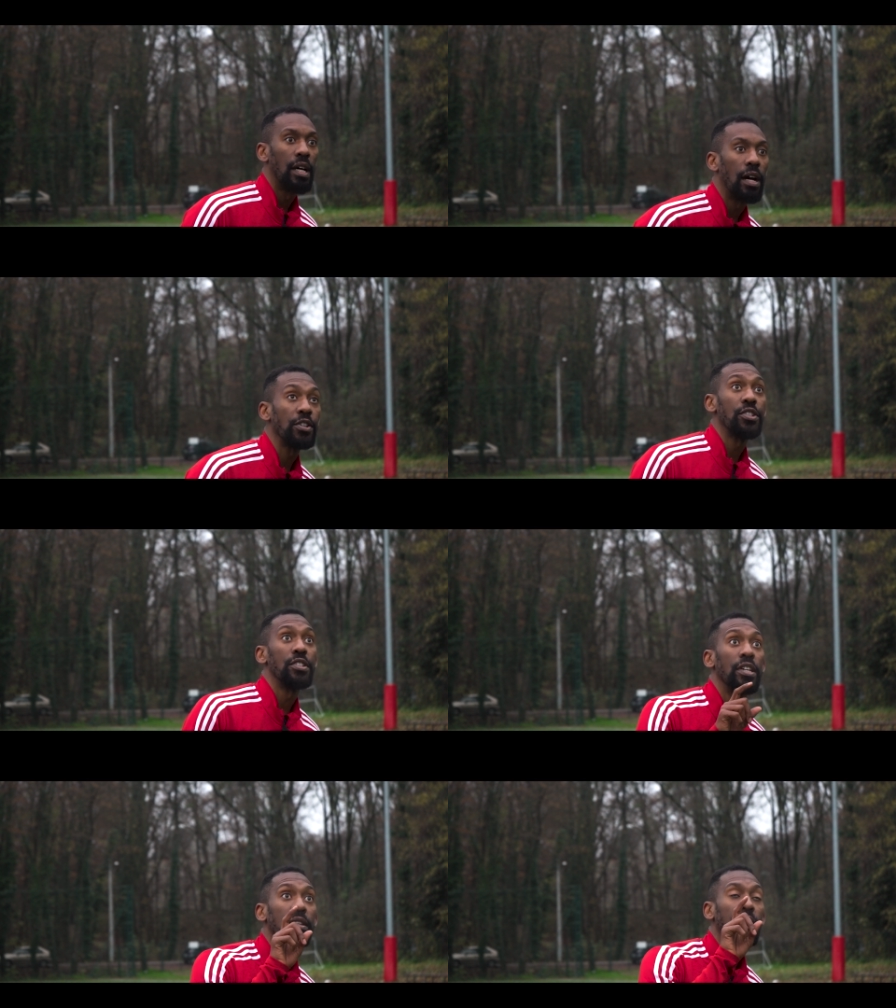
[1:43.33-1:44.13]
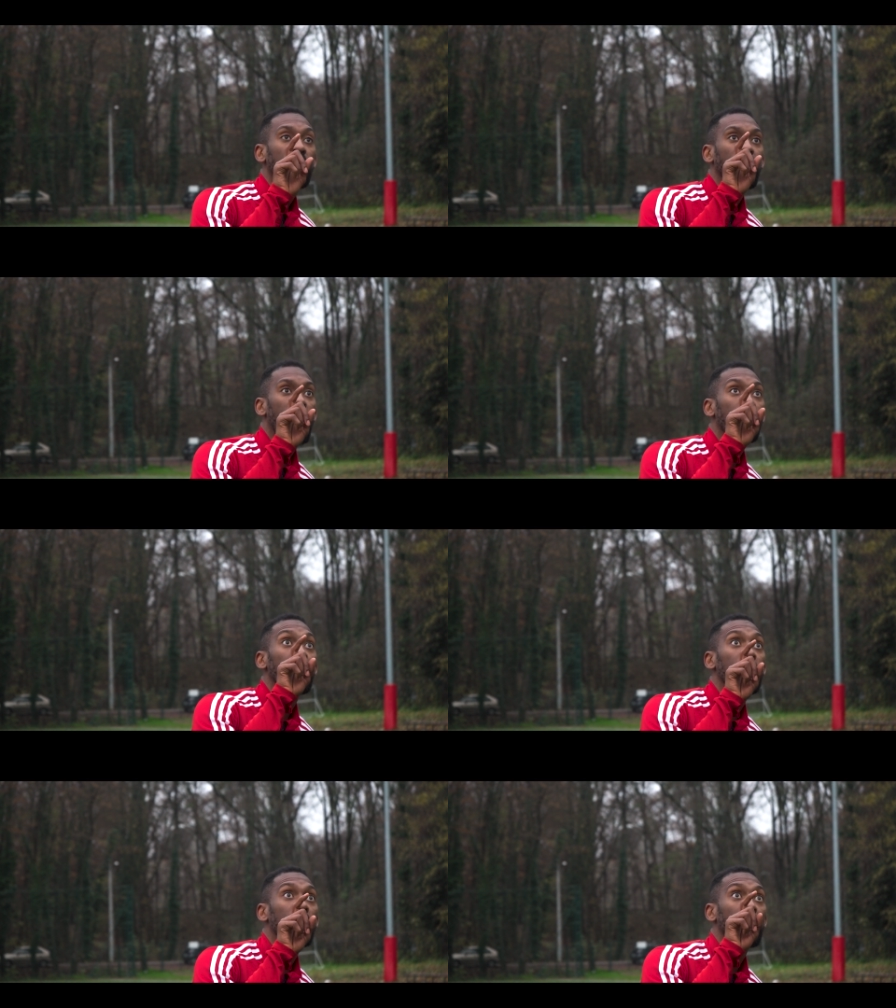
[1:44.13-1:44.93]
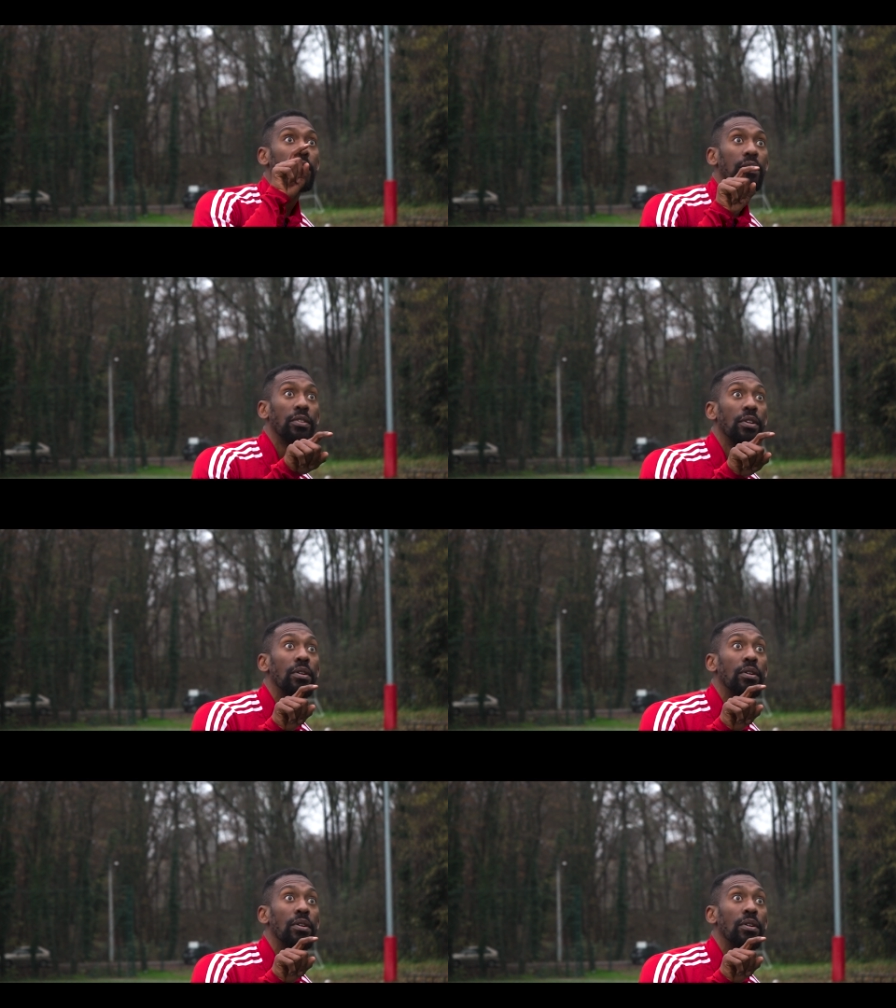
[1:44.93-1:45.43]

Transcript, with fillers: Ah, oh, shit, that's down. Let's